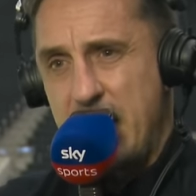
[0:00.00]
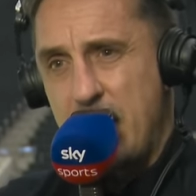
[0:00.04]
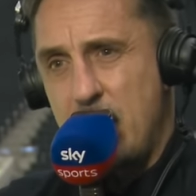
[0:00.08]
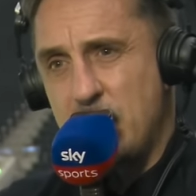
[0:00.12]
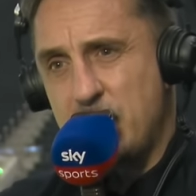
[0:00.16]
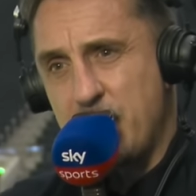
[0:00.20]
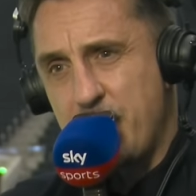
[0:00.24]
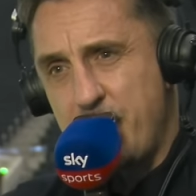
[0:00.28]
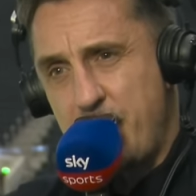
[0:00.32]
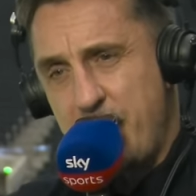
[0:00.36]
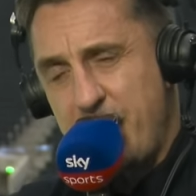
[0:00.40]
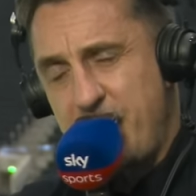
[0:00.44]

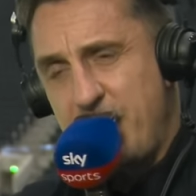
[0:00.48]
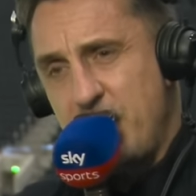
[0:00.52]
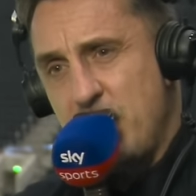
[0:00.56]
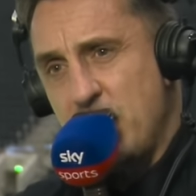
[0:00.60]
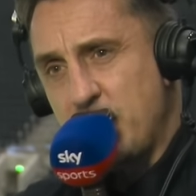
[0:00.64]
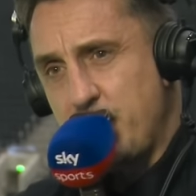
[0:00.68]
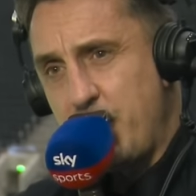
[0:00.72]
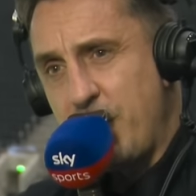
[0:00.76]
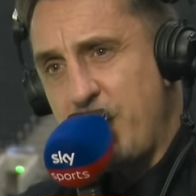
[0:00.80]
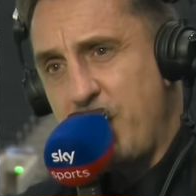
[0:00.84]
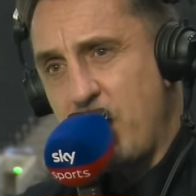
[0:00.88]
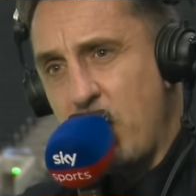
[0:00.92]
is the
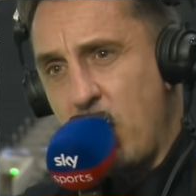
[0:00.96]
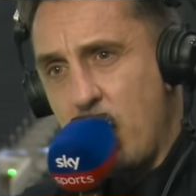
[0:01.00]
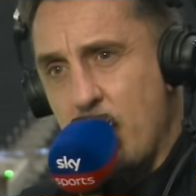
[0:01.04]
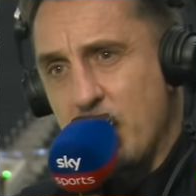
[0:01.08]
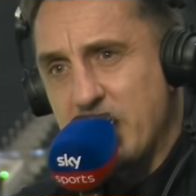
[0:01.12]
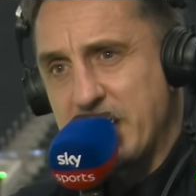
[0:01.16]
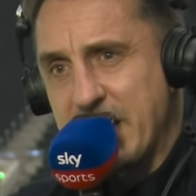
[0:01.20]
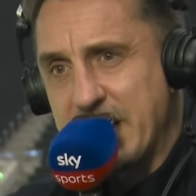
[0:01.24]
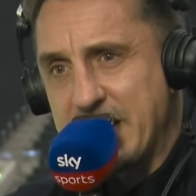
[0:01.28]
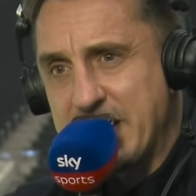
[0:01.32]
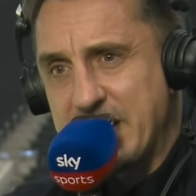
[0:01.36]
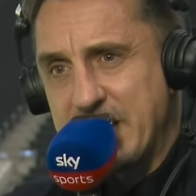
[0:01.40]
first
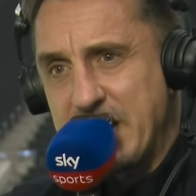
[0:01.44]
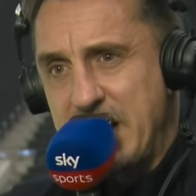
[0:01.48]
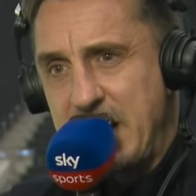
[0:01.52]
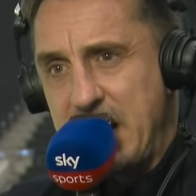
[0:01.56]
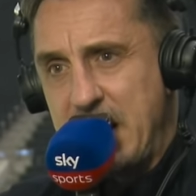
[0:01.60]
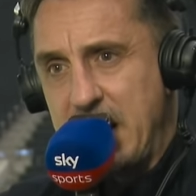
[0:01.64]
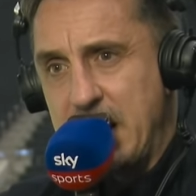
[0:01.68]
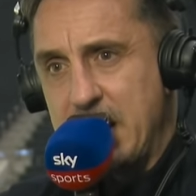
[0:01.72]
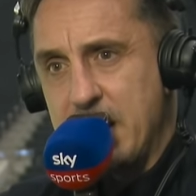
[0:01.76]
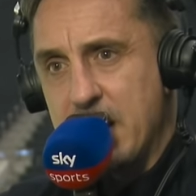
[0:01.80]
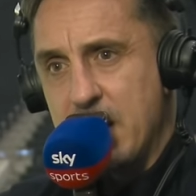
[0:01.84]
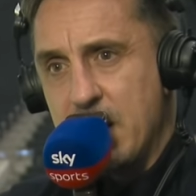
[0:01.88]
performance I'd
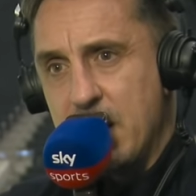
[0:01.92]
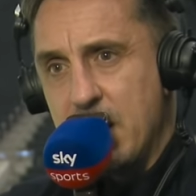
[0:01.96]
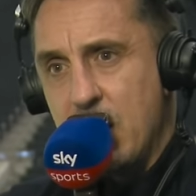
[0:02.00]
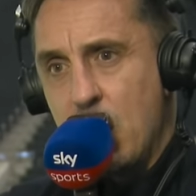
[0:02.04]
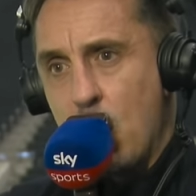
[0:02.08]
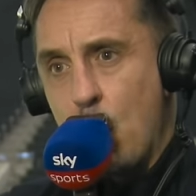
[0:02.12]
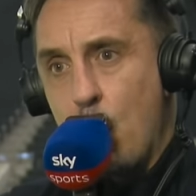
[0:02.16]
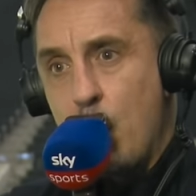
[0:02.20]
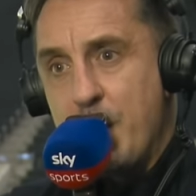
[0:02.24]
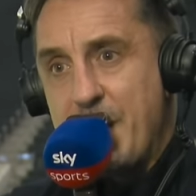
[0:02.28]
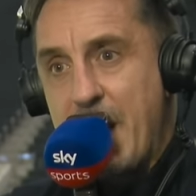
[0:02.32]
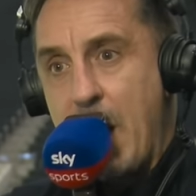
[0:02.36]
seen
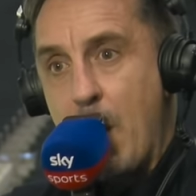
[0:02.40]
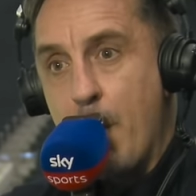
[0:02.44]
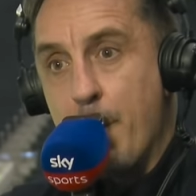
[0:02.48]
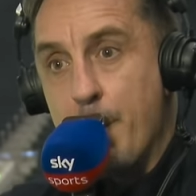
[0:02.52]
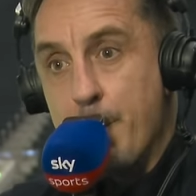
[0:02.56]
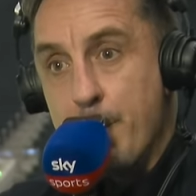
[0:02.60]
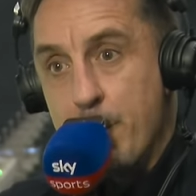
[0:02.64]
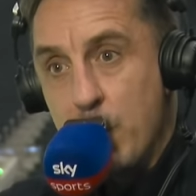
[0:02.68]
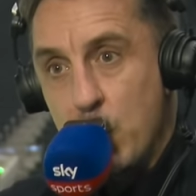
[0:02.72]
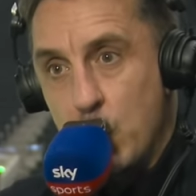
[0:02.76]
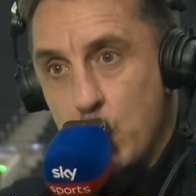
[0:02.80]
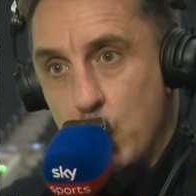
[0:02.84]
without
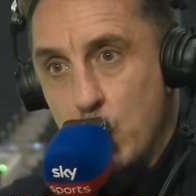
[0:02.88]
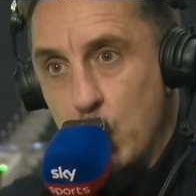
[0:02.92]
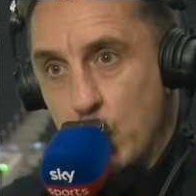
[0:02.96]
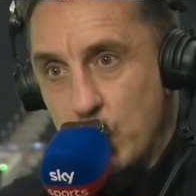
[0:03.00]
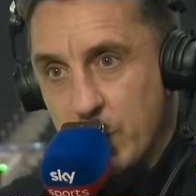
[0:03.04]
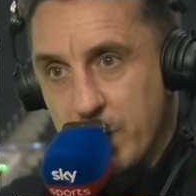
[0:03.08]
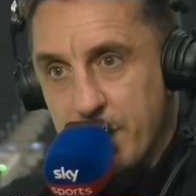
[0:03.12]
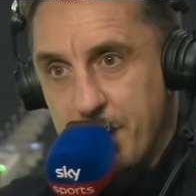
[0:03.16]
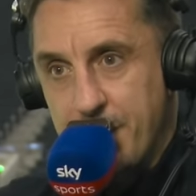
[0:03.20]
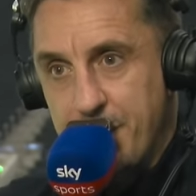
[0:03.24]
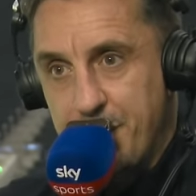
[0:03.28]
mood.